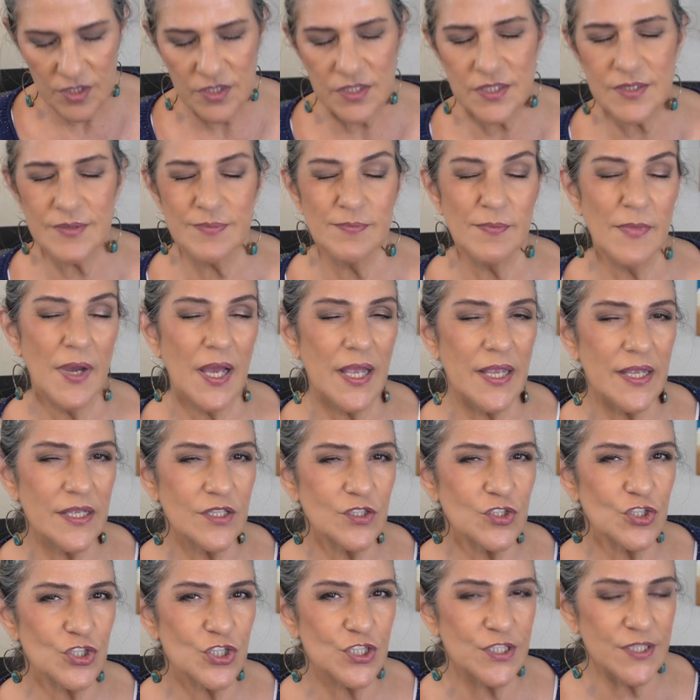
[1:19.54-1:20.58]
It's my
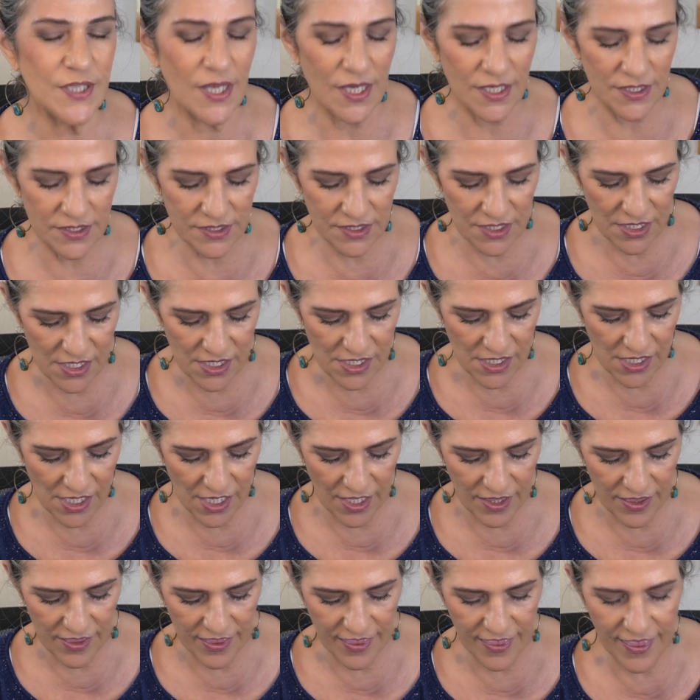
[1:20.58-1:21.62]
understanding
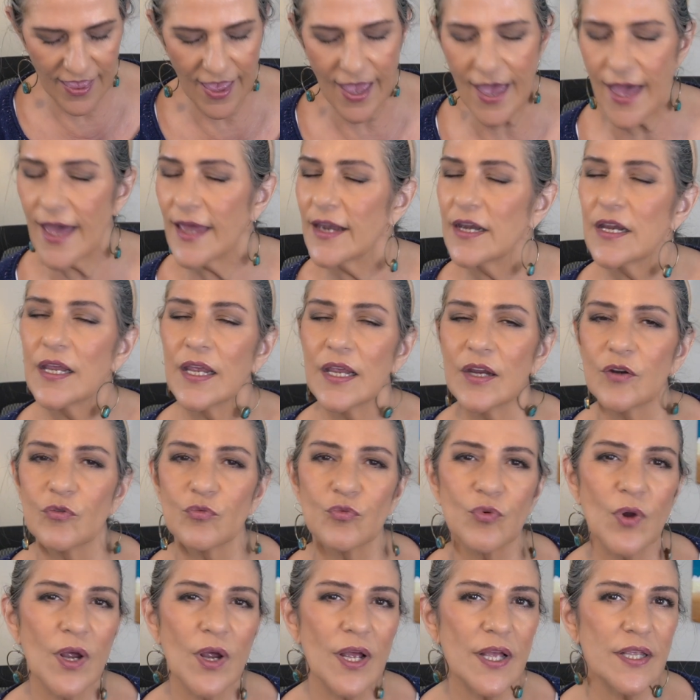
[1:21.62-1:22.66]
that it
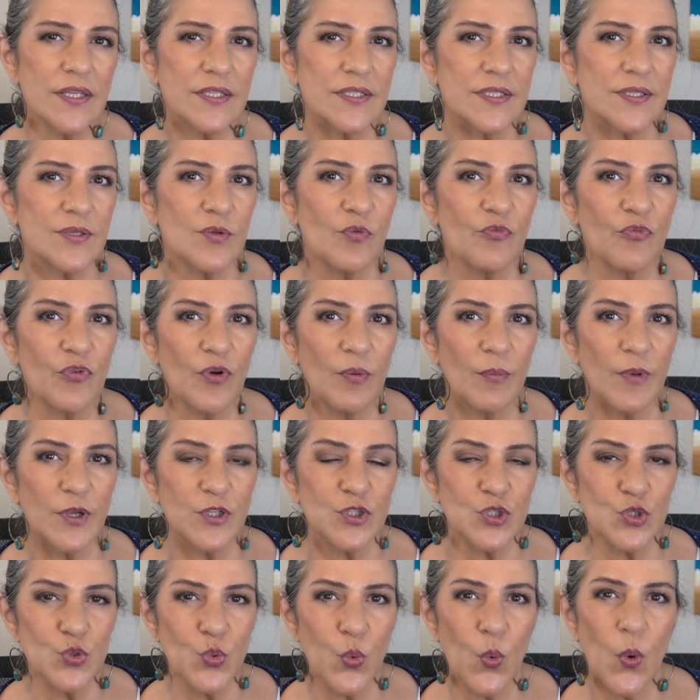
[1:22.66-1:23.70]
runs from a
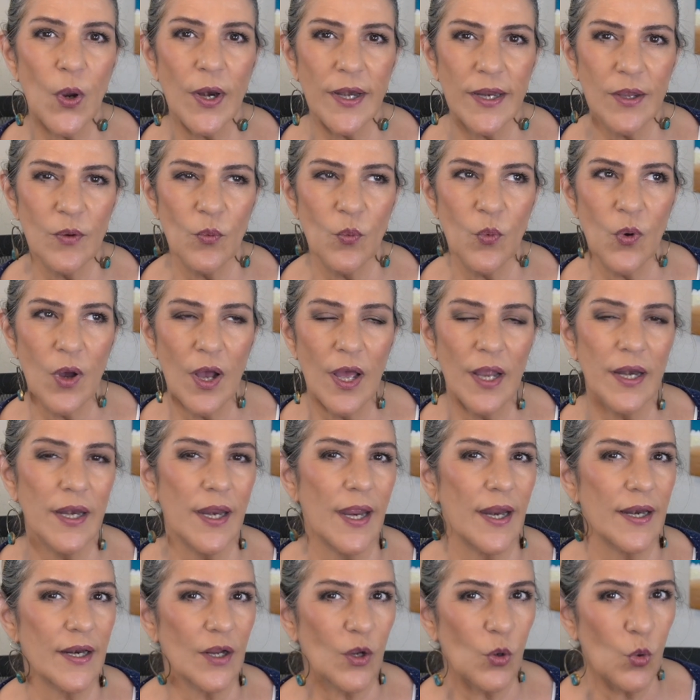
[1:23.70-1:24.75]
21
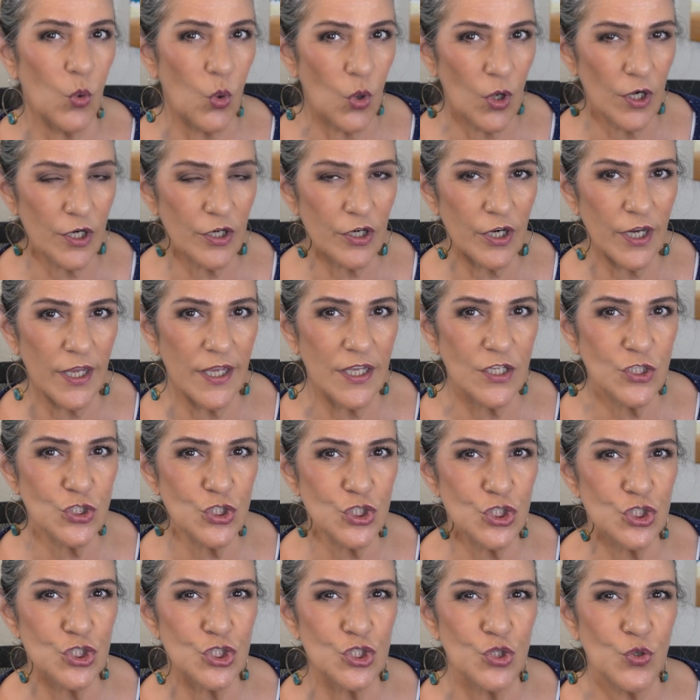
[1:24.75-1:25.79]
and a quarter
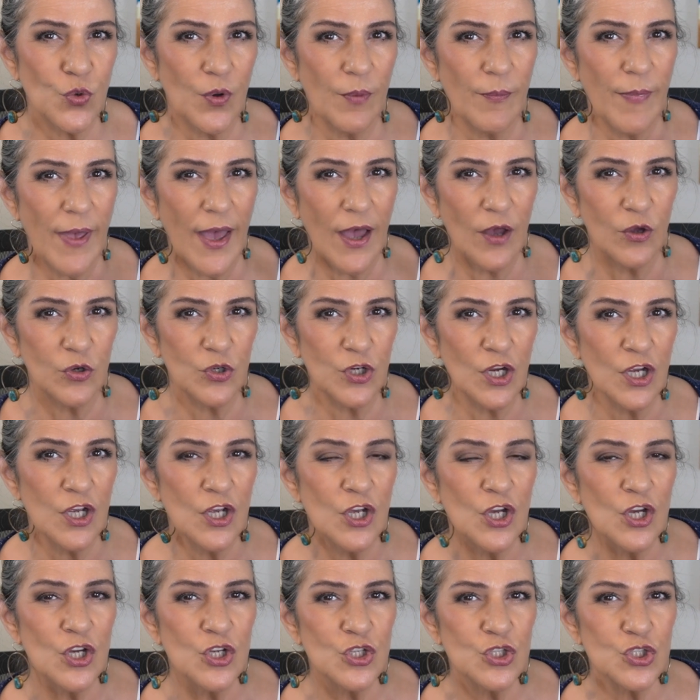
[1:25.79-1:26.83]
inch to about
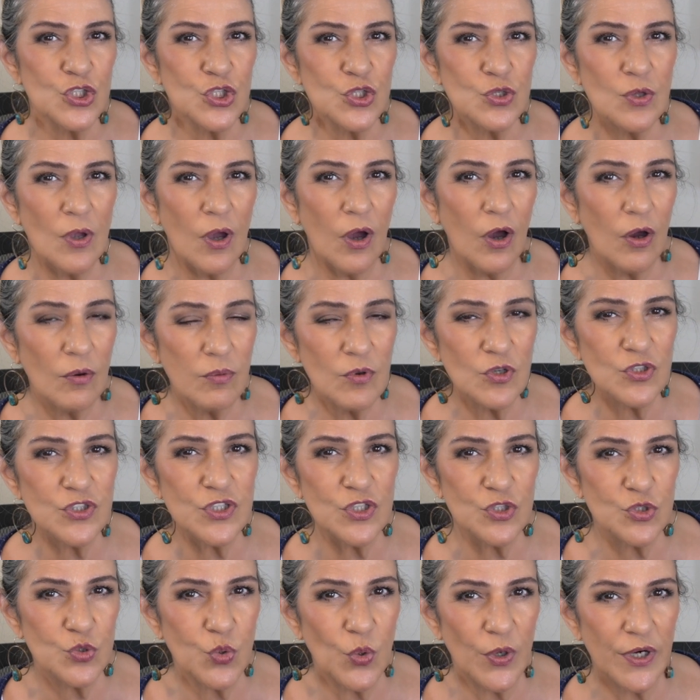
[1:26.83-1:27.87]
almost
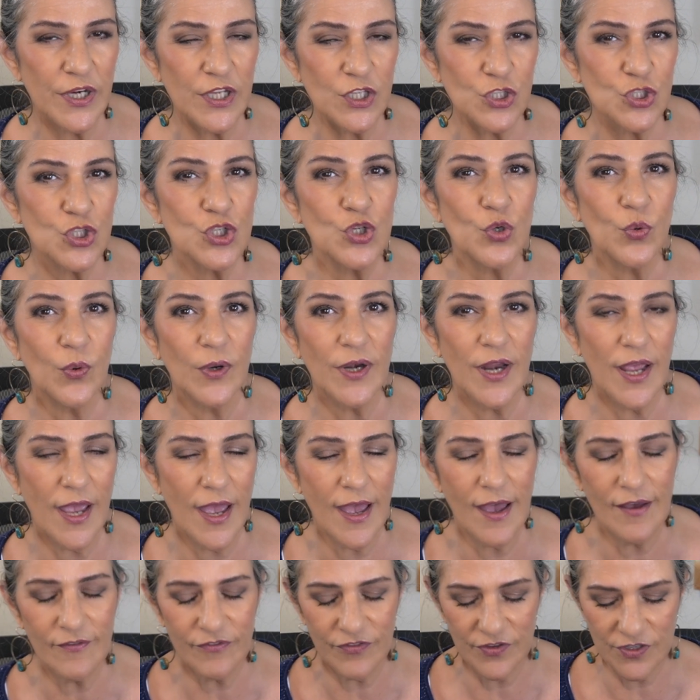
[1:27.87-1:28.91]
a 22 and a
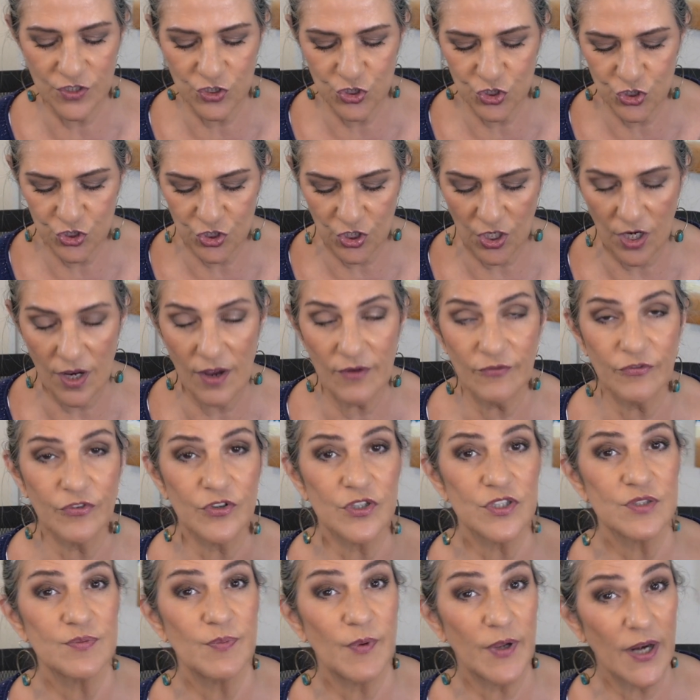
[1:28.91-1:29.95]
half inch
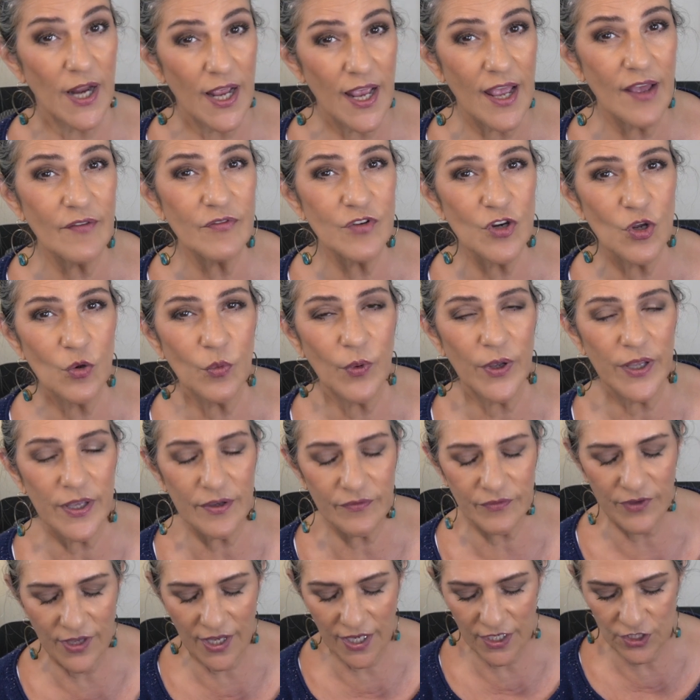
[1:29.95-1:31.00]
circumference, but I have no way
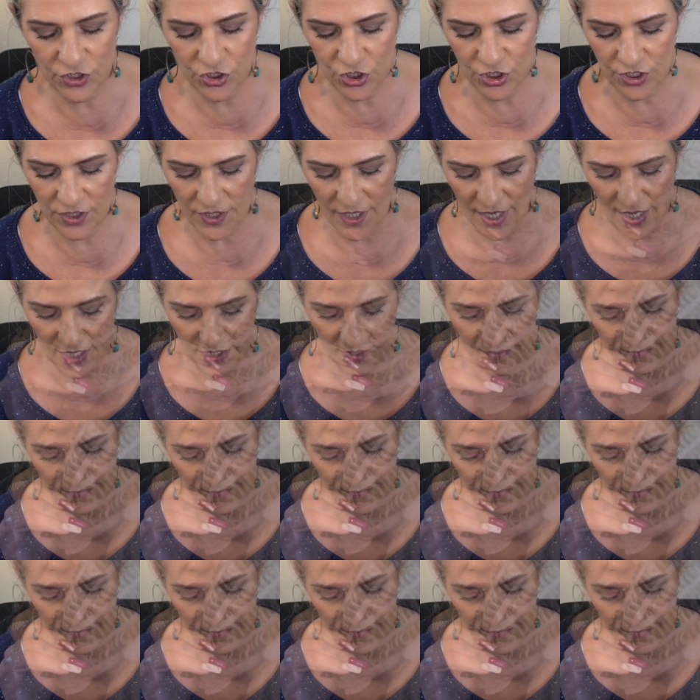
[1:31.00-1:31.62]
of gauging that.